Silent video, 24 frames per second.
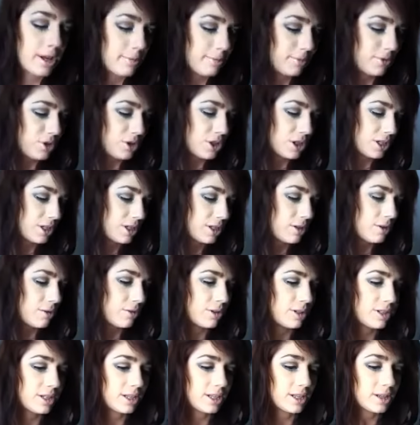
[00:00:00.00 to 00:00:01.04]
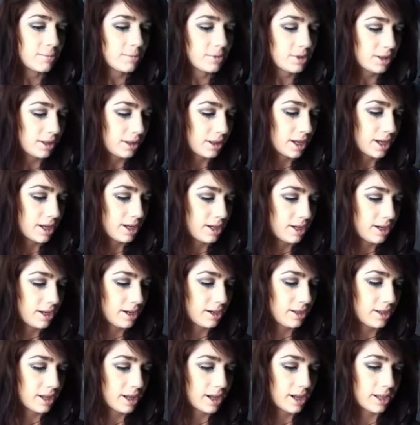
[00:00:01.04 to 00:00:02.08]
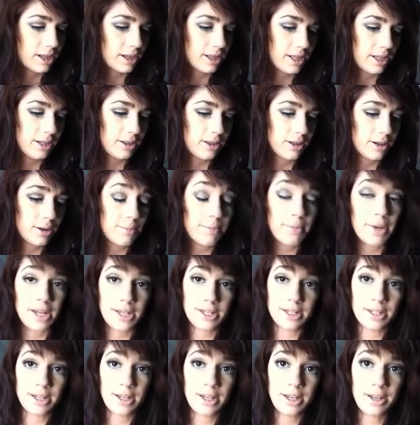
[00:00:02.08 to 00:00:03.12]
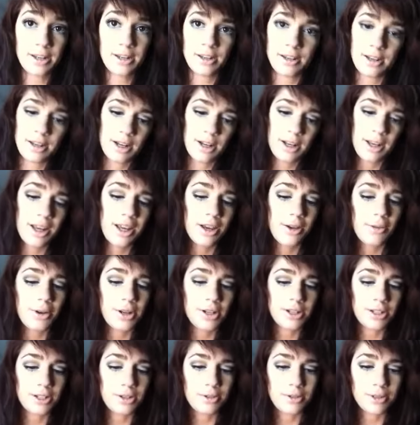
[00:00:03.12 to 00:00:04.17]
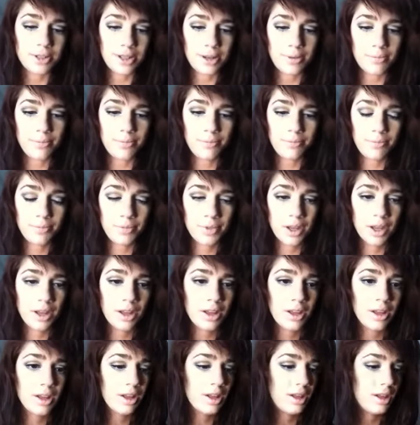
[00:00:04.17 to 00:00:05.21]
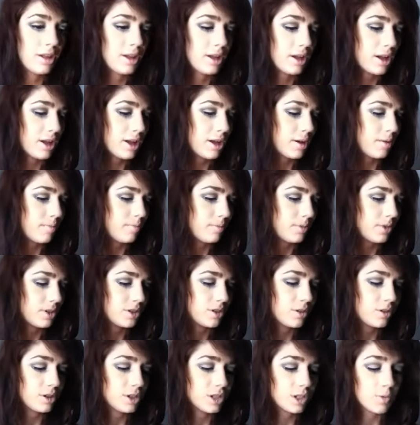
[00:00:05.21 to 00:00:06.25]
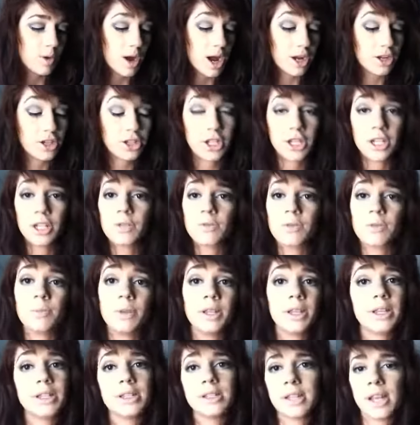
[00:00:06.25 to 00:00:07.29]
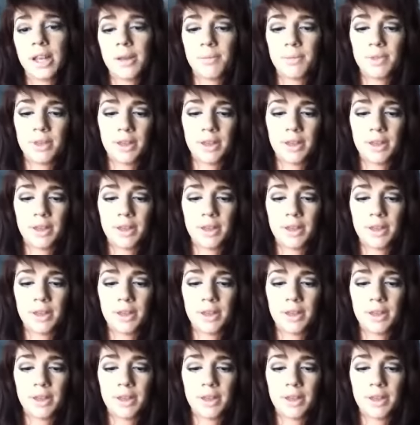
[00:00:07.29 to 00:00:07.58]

I'm just noticing them in the light here that they look amazing, and I can't wait to use them. So the swatches would be the same